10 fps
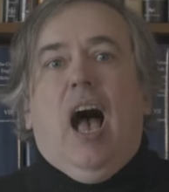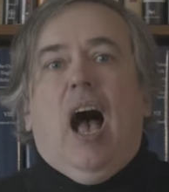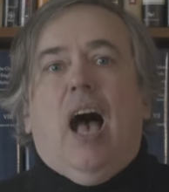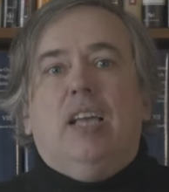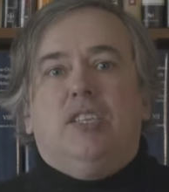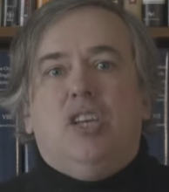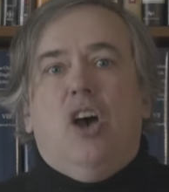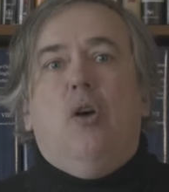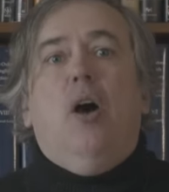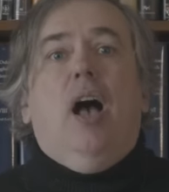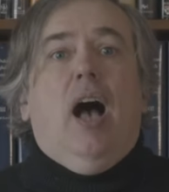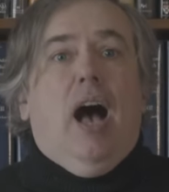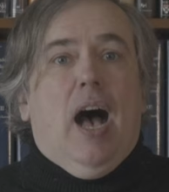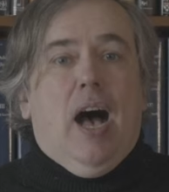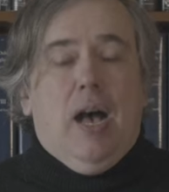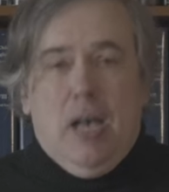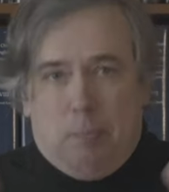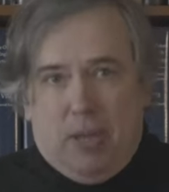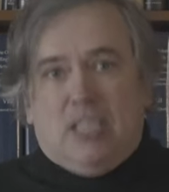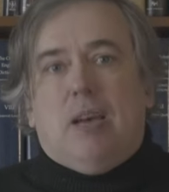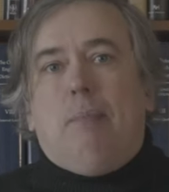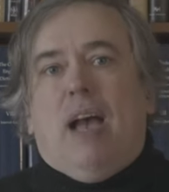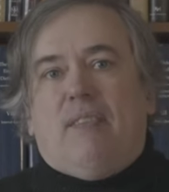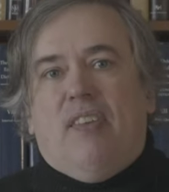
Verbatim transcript: Uh, so uh, please come back